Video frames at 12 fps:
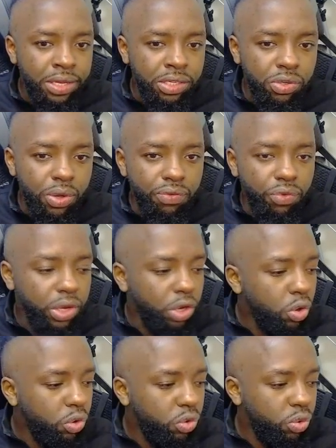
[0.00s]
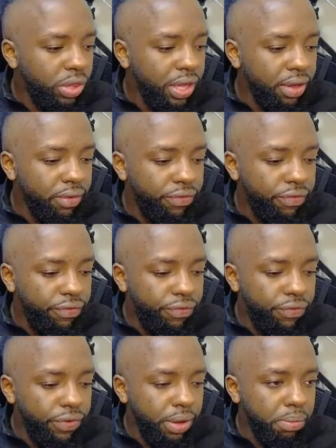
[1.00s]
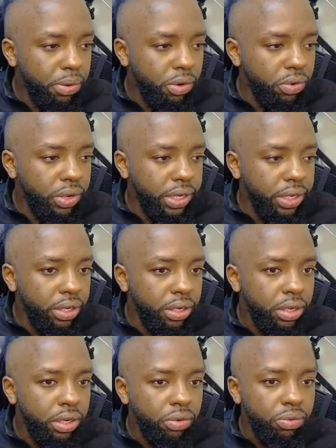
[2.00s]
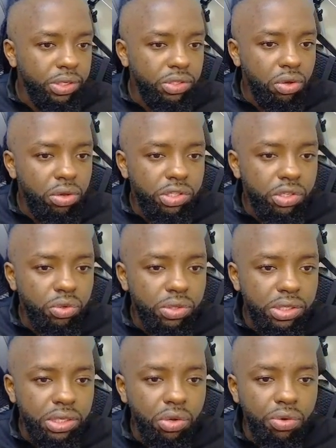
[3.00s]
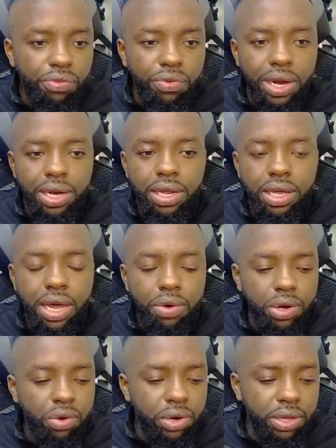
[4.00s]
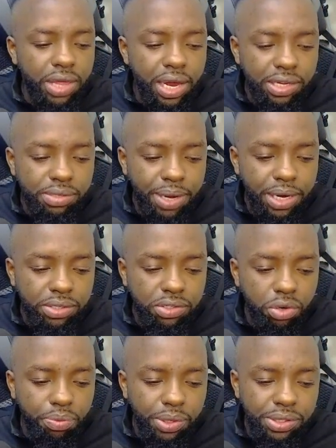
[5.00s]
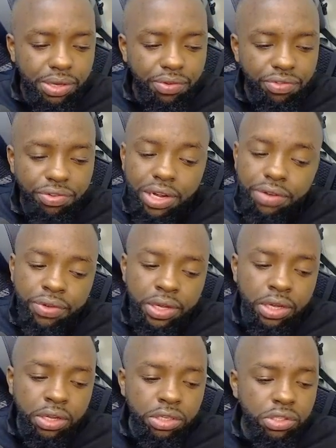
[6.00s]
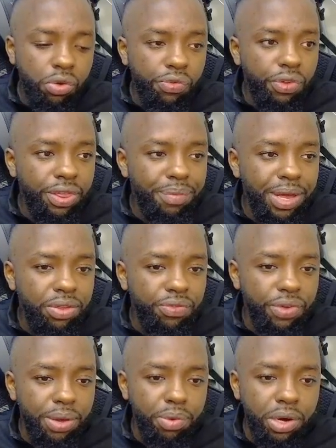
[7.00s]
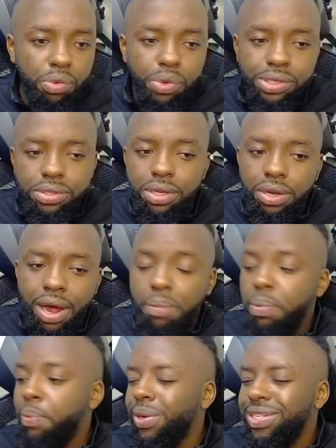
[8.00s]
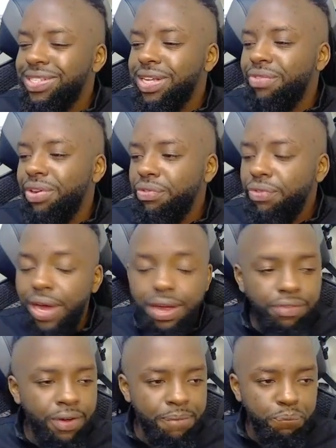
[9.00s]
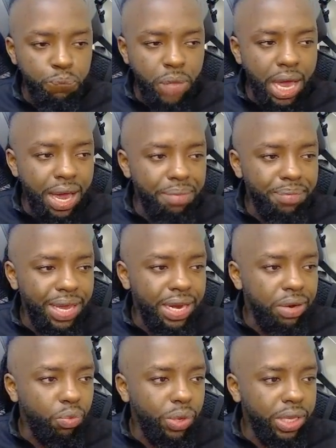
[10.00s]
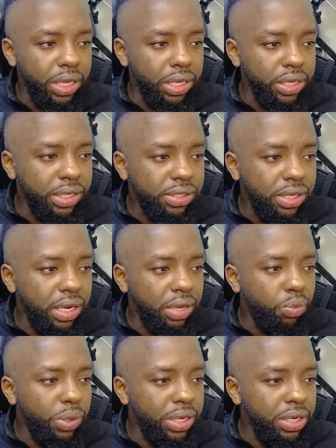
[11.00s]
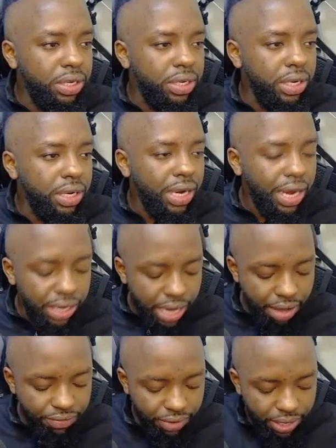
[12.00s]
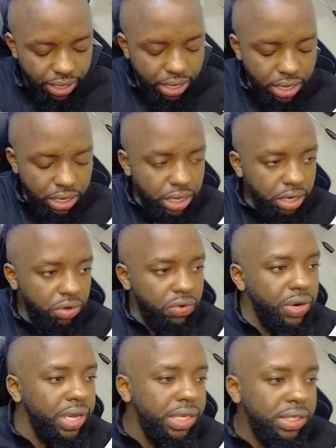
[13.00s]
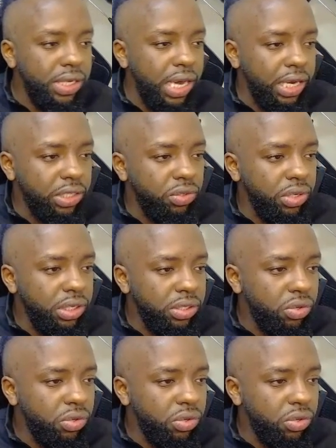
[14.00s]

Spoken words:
So if we go to the February results, you'll see on Friday I recorded that as minus 0.75. So for the month of February, we're still up 0.75. And yesterday we did not have any trades actually.